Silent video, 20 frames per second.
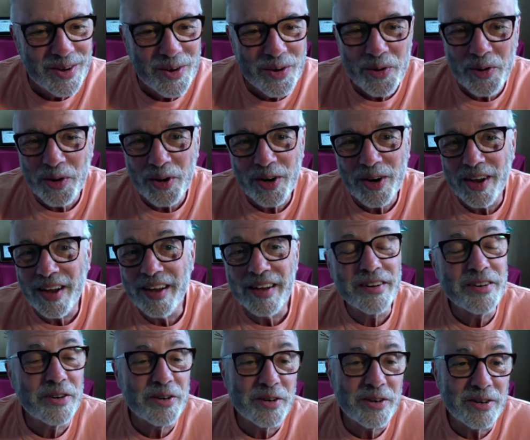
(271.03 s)
or
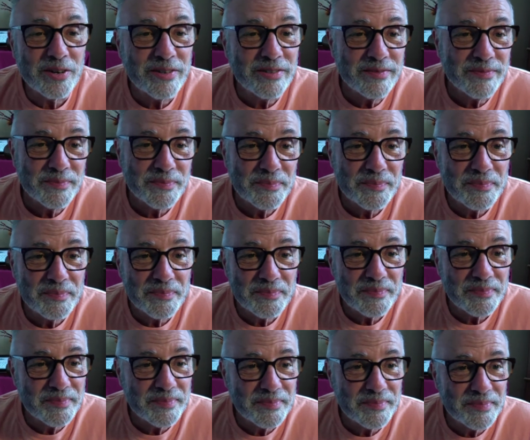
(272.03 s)
under
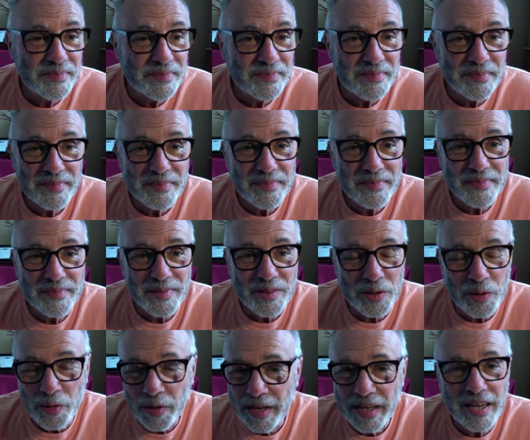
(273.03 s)
the
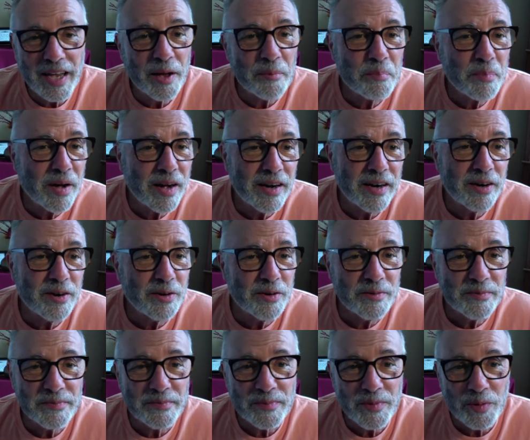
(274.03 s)
Greek
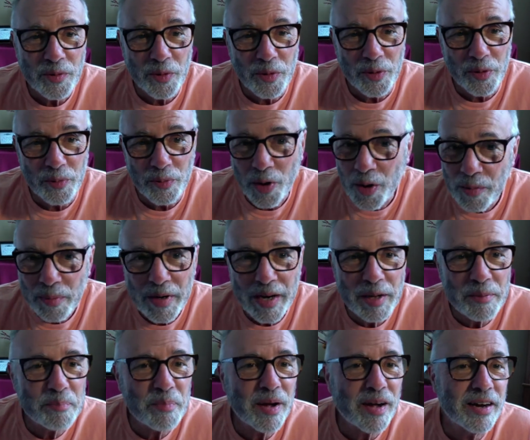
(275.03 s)
Empire, or the Roman
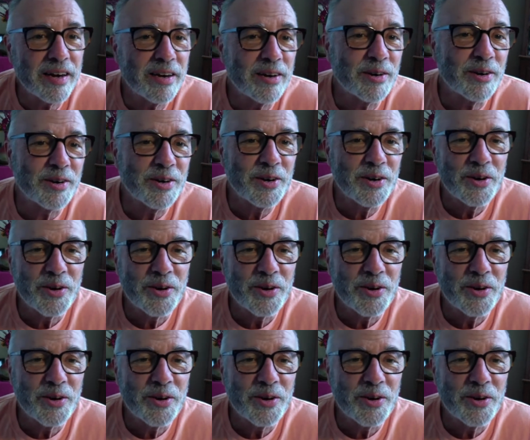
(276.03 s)
Empire,